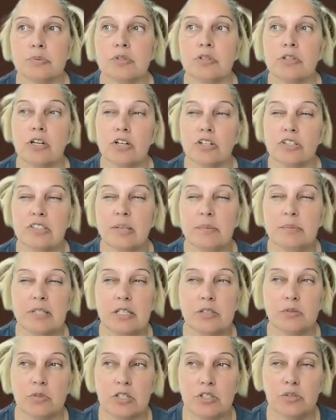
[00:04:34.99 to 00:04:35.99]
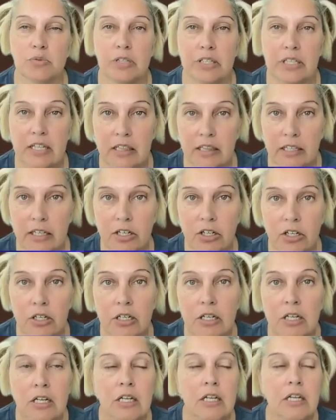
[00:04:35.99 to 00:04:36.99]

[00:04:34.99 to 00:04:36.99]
So there are some times when it's really clear.